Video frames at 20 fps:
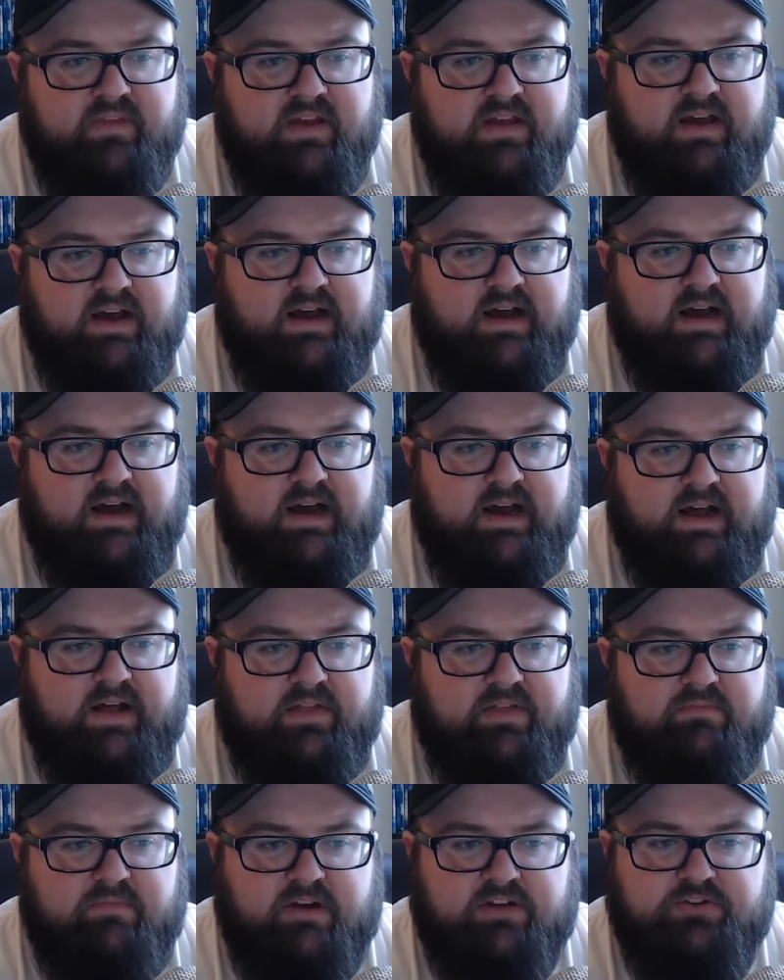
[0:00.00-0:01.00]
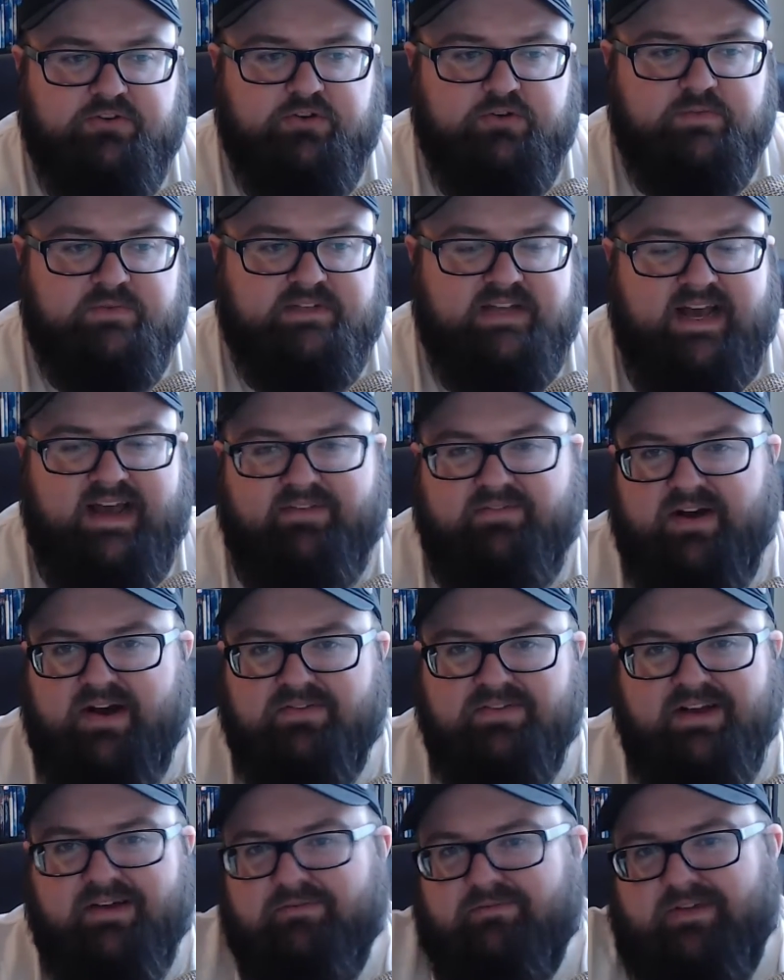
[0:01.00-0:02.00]
The mushrooms, I
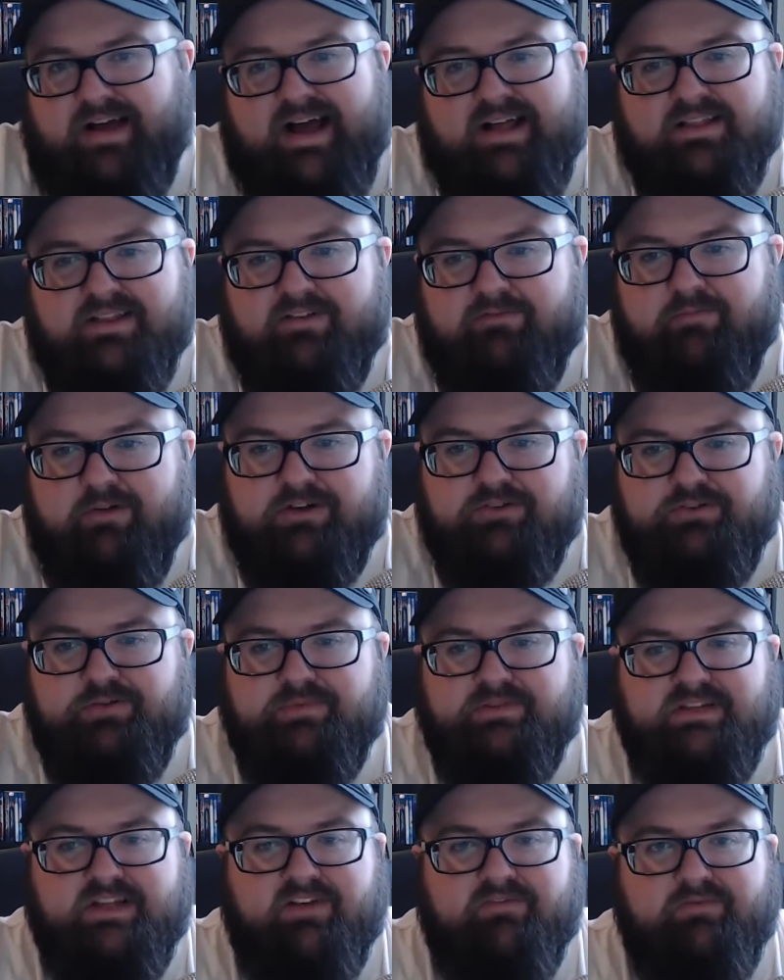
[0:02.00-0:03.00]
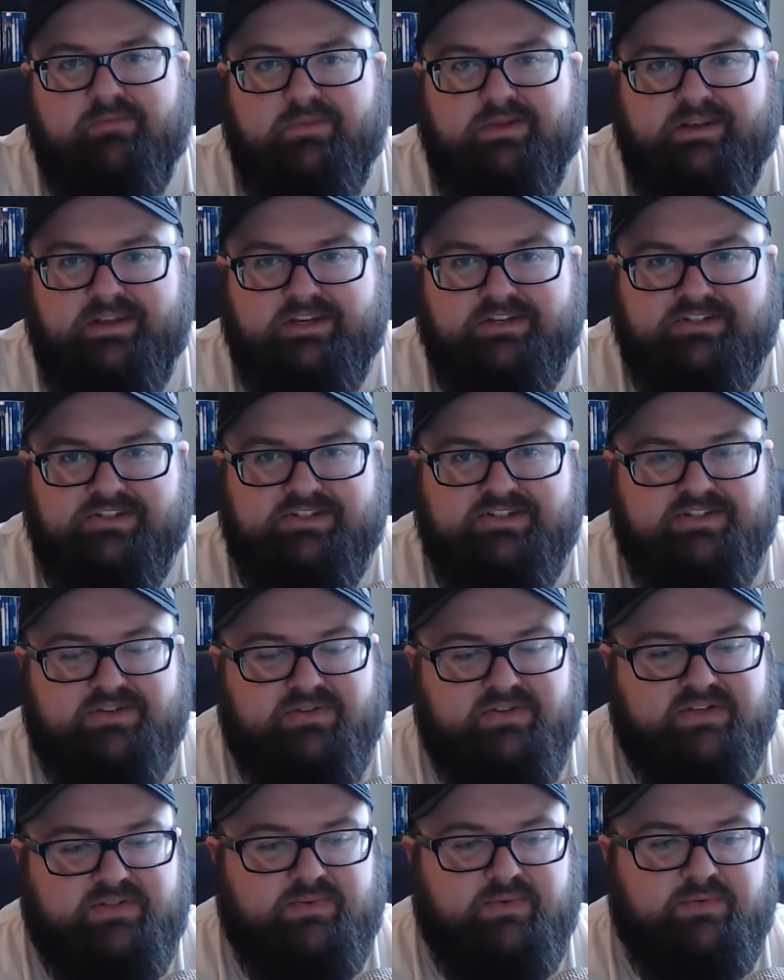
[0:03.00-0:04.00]
love mushrooms, love them in dishes, so
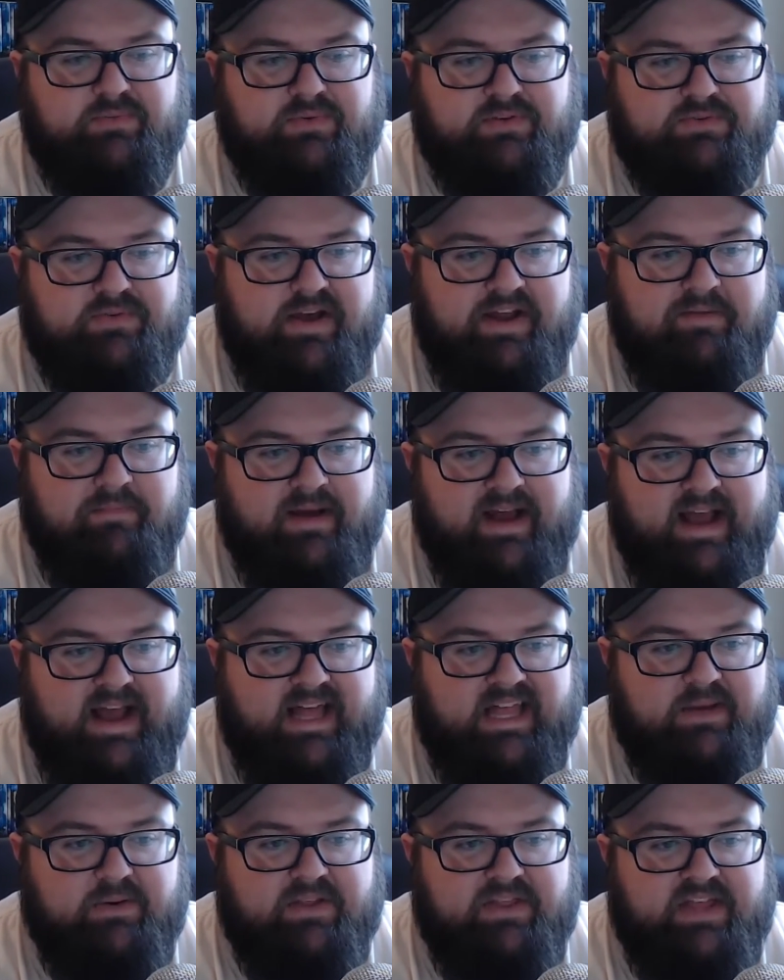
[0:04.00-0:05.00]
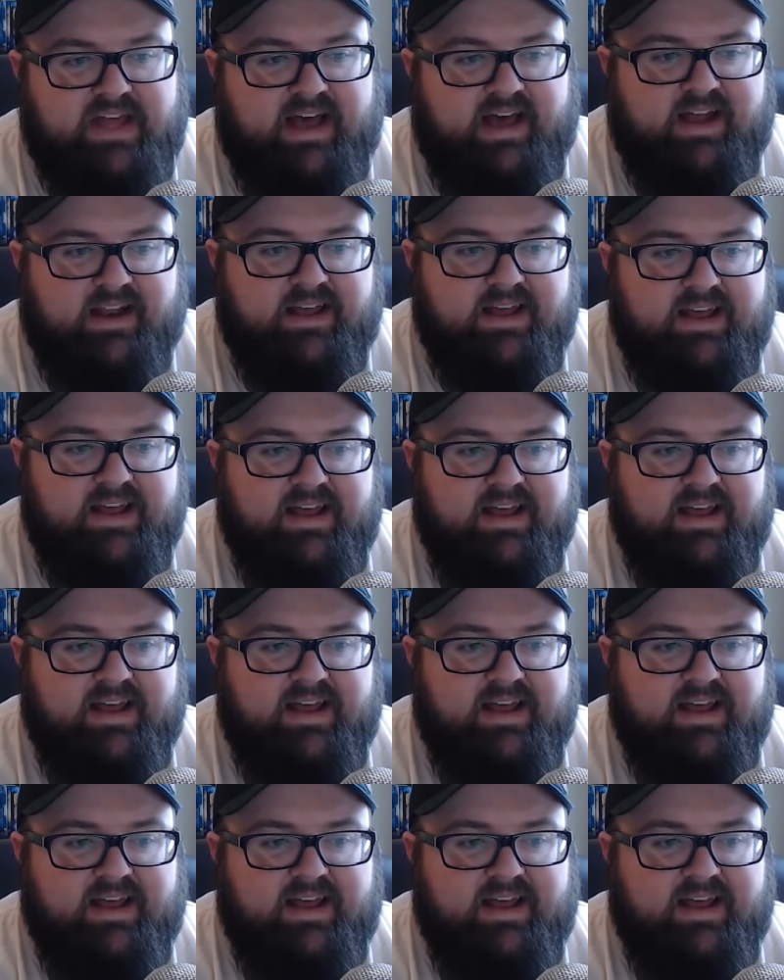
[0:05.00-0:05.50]
this one was right up my alley with that.